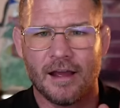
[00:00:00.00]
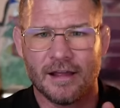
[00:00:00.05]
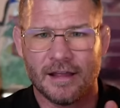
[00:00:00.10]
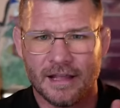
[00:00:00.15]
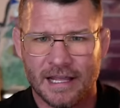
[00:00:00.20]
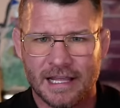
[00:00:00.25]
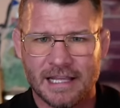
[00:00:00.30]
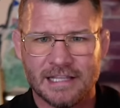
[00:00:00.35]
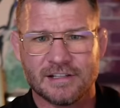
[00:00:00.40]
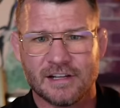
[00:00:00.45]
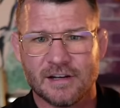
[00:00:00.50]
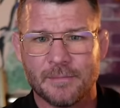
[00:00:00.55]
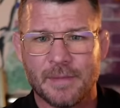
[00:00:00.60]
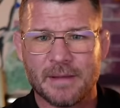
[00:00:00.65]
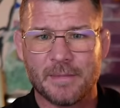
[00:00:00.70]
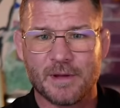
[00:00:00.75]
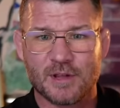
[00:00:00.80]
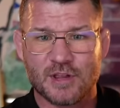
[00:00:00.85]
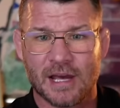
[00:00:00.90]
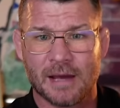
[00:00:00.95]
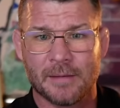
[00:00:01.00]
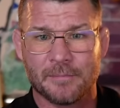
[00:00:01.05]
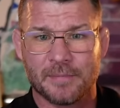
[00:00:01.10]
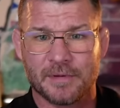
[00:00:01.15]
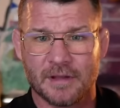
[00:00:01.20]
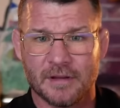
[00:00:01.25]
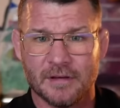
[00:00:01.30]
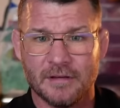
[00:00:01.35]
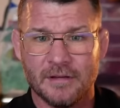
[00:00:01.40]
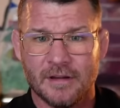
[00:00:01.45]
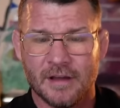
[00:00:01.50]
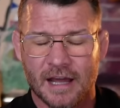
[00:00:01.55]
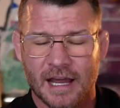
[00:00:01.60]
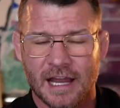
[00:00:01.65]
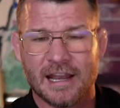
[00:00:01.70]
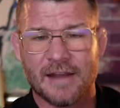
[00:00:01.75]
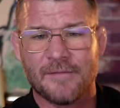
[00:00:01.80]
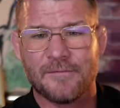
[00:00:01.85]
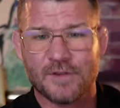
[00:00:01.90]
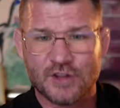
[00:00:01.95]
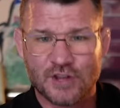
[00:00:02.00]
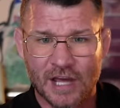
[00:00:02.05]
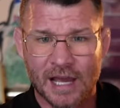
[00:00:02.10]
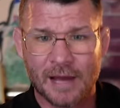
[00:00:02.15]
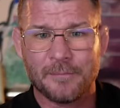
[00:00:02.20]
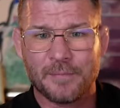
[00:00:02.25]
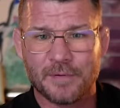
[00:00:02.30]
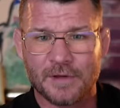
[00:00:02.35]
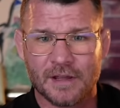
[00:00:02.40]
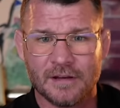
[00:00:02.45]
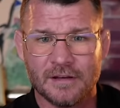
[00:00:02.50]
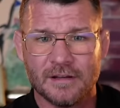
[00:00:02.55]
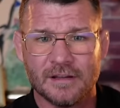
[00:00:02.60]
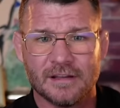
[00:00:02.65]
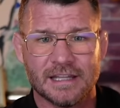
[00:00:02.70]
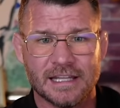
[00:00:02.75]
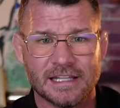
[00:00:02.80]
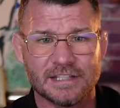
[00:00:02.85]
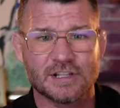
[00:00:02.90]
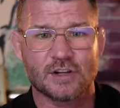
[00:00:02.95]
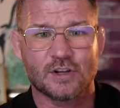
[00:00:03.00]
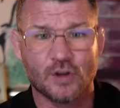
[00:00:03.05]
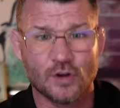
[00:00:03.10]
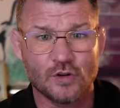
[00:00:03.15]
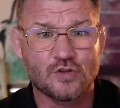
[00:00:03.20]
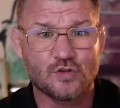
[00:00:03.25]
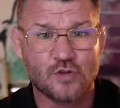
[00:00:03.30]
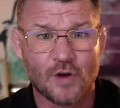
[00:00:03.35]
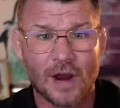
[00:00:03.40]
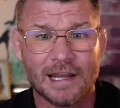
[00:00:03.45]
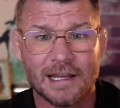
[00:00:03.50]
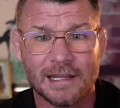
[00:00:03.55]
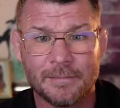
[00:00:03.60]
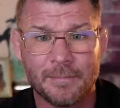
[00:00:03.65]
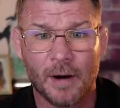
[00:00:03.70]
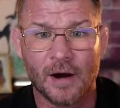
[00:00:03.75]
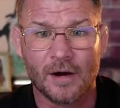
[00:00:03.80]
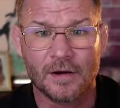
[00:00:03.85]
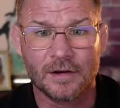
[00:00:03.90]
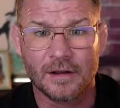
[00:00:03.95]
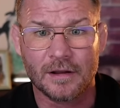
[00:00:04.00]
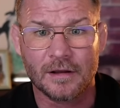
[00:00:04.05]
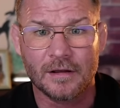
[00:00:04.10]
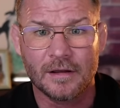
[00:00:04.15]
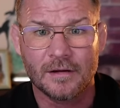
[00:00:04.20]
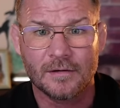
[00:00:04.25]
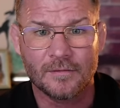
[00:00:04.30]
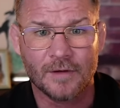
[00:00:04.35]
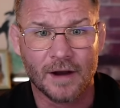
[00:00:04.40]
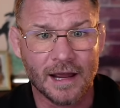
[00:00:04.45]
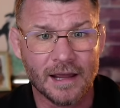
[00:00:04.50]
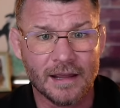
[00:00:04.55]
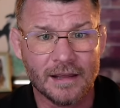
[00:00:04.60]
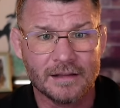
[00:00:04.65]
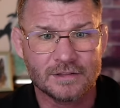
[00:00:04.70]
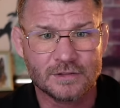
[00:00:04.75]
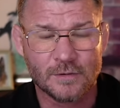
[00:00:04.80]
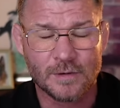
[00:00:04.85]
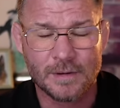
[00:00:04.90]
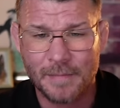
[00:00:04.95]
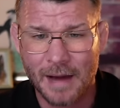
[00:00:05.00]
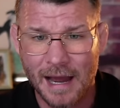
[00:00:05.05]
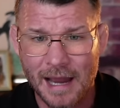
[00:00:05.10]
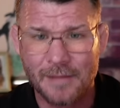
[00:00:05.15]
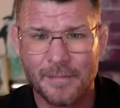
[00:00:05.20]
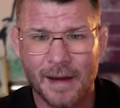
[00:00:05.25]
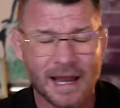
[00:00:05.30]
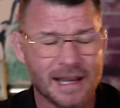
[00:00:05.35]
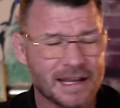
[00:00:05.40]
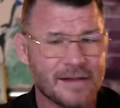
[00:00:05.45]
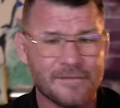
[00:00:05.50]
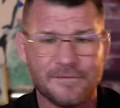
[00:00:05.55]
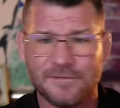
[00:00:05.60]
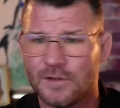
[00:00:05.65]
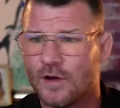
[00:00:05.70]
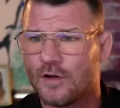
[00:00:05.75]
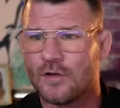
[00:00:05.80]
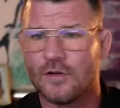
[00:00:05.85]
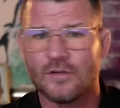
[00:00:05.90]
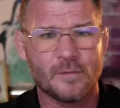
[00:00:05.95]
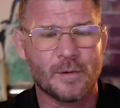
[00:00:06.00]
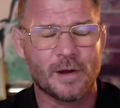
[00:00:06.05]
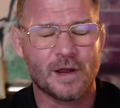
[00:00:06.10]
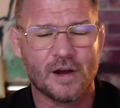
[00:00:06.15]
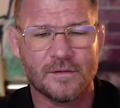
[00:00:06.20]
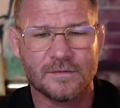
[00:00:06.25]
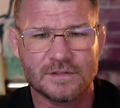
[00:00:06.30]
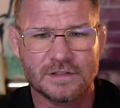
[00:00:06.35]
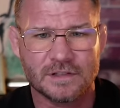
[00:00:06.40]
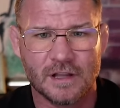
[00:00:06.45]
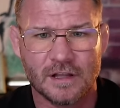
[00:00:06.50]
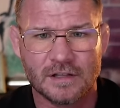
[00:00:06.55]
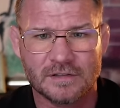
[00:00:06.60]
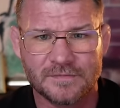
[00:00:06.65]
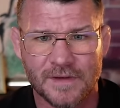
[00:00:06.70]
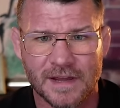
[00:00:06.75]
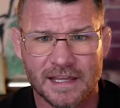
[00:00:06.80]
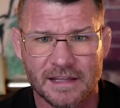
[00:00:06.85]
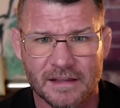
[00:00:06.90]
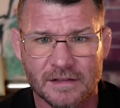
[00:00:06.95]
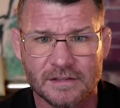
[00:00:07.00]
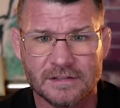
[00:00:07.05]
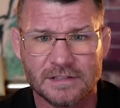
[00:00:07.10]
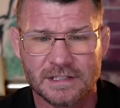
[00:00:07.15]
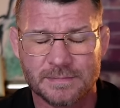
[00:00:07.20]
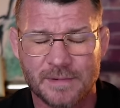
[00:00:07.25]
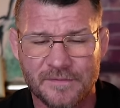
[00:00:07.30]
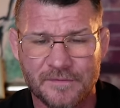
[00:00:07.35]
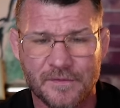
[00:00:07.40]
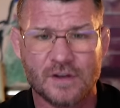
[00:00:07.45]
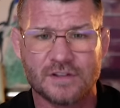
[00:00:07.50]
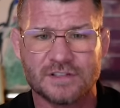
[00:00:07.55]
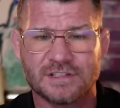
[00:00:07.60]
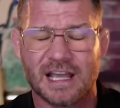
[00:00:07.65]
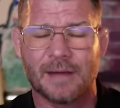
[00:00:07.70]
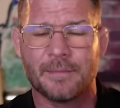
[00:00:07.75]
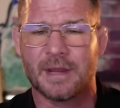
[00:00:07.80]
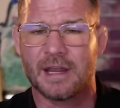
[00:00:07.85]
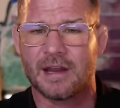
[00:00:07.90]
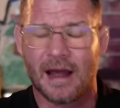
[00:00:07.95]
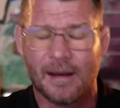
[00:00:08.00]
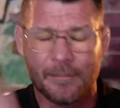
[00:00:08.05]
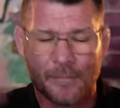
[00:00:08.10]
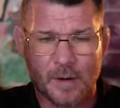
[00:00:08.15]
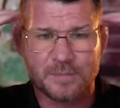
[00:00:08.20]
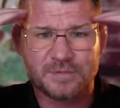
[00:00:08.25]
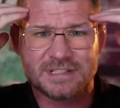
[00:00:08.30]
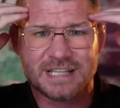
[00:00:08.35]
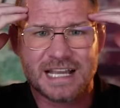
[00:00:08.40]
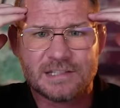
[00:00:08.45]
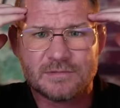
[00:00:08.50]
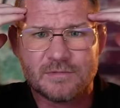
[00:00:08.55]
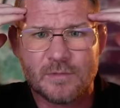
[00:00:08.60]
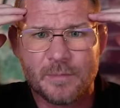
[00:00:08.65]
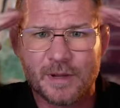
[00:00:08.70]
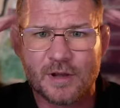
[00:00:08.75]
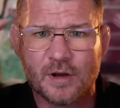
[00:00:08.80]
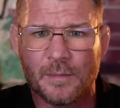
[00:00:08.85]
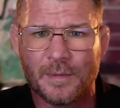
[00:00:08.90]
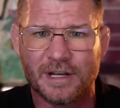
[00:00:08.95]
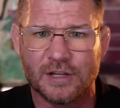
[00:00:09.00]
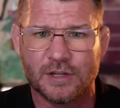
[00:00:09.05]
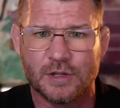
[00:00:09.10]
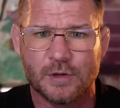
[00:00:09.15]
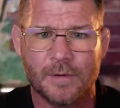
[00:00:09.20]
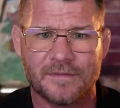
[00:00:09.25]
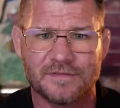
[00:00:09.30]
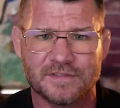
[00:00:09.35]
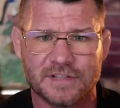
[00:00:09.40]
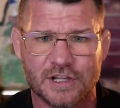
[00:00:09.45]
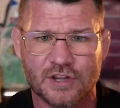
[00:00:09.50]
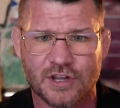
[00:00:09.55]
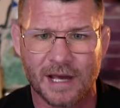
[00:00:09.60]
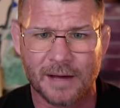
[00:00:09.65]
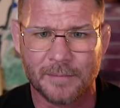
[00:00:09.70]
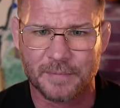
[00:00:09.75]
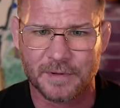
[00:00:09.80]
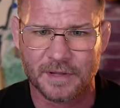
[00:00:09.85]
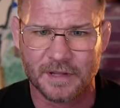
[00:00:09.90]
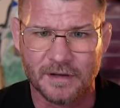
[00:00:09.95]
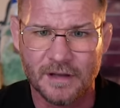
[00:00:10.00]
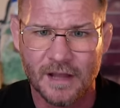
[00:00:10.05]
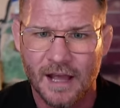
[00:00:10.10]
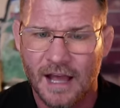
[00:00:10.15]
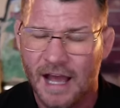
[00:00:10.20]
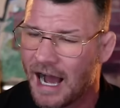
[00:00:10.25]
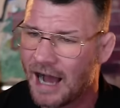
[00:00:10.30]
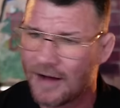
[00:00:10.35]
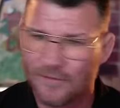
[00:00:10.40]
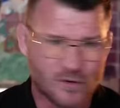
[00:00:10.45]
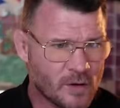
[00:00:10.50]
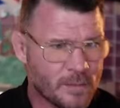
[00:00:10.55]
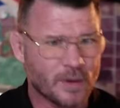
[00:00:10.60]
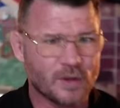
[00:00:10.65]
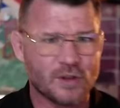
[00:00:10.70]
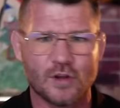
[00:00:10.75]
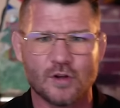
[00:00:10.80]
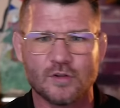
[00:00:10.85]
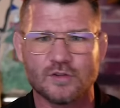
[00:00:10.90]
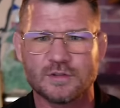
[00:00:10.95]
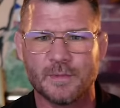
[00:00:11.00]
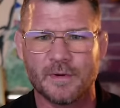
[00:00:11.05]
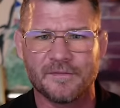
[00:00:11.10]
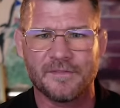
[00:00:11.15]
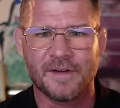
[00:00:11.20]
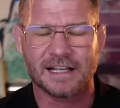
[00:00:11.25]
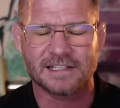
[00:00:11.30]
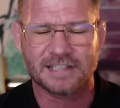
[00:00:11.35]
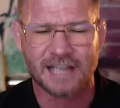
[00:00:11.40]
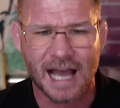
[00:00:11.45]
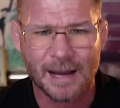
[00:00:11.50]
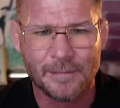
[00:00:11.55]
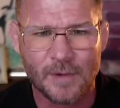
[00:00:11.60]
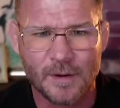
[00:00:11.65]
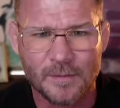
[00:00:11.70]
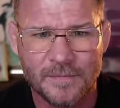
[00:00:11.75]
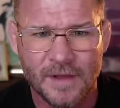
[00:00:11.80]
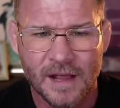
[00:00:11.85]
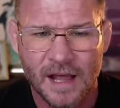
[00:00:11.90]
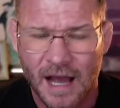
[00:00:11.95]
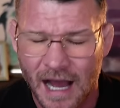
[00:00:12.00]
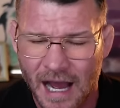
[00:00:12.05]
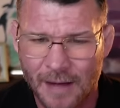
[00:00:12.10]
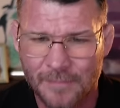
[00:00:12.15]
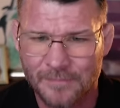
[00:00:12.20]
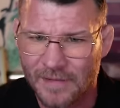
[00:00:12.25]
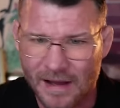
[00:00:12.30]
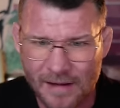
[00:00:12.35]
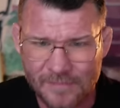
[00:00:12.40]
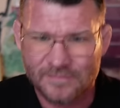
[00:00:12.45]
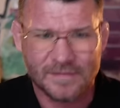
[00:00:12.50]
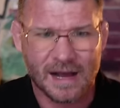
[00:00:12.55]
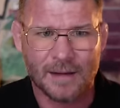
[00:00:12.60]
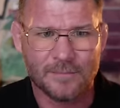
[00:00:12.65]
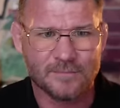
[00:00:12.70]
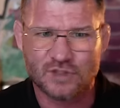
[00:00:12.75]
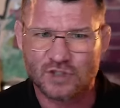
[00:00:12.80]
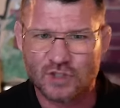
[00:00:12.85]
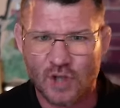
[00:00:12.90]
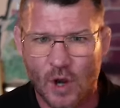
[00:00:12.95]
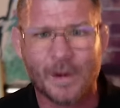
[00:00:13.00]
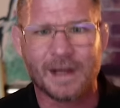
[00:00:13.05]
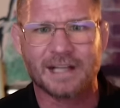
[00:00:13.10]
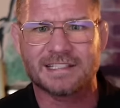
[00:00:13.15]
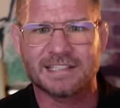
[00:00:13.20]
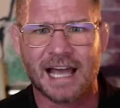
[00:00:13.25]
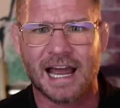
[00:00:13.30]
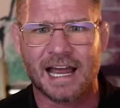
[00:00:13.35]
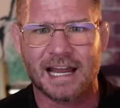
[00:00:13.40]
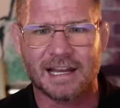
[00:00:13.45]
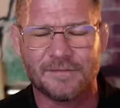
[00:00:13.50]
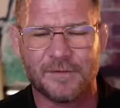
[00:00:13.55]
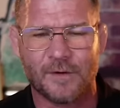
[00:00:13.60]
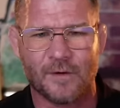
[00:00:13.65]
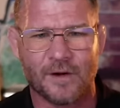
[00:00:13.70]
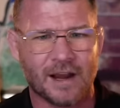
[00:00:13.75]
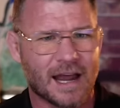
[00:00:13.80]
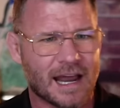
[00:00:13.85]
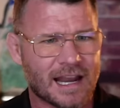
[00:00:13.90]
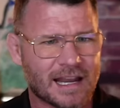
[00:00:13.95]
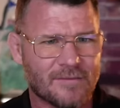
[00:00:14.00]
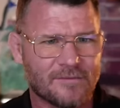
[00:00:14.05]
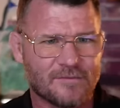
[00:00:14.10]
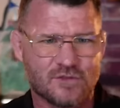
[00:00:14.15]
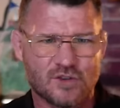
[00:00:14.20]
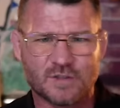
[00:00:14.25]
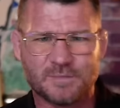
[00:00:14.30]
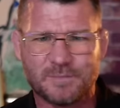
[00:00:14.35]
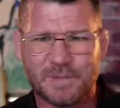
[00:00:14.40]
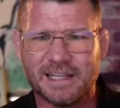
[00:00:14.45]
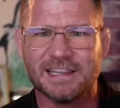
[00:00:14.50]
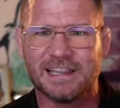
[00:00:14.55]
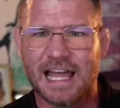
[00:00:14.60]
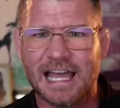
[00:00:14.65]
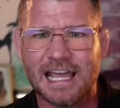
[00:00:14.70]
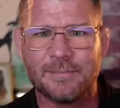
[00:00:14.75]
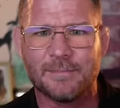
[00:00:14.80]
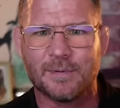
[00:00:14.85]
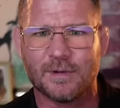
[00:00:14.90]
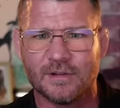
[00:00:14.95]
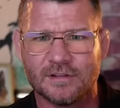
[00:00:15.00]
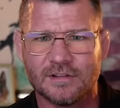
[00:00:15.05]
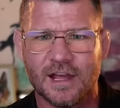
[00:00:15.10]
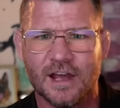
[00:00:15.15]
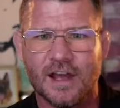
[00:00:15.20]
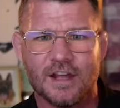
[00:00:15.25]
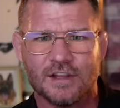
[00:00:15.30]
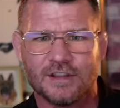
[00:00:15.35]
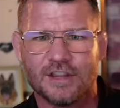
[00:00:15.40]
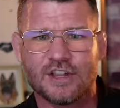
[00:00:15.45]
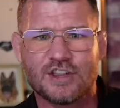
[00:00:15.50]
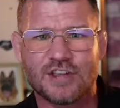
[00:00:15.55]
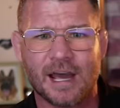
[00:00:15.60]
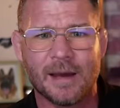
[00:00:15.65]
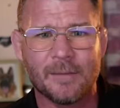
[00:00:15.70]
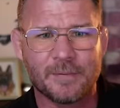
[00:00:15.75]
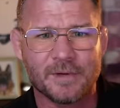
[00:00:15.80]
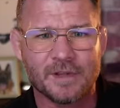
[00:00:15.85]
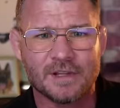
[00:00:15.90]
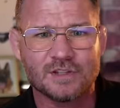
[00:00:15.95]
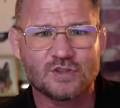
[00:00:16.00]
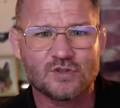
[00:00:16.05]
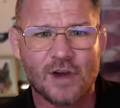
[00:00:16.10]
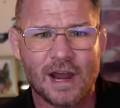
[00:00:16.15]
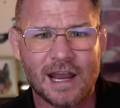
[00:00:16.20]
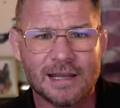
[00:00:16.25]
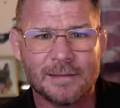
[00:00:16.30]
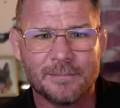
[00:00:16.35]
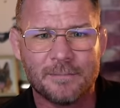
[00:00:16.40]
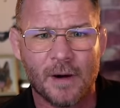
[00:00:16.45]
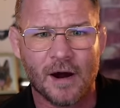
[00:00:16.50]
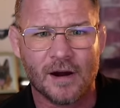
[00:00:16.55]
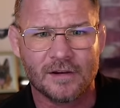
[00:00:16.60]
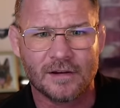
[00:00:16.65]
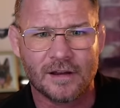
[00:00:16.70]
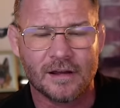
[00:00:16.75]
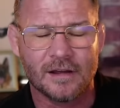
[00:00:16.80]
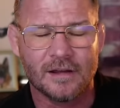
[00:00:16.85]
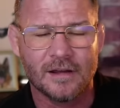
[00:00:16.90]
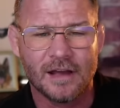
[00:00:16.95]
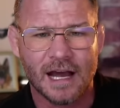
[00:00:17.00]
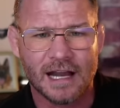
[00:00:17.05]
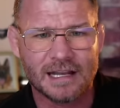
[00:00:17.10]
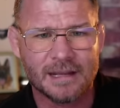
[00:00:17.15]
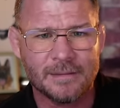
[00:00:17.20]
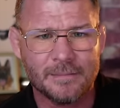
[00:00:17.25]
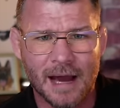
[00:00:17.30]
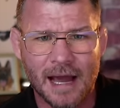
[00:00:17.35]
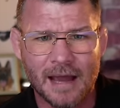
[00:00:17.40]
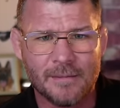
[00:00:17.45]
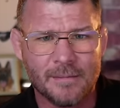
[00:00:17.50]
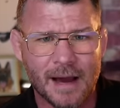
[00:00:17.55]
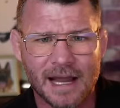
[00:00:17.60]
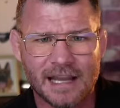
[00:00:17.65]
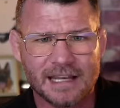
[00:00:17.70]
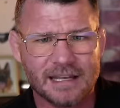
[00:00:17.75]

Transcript: he's going to be my champion. And every champion needs a good training partner, right? So in my mind, I've flown all the way over to Las Vegas. It's my first time here. I'm obsessed with becoming a U F C champion. I've come on the Ultimate Fighter. I'm a, I'm, I'm, I'm so excited for it. And I've just been labeled the champion's training partner. And in my mind,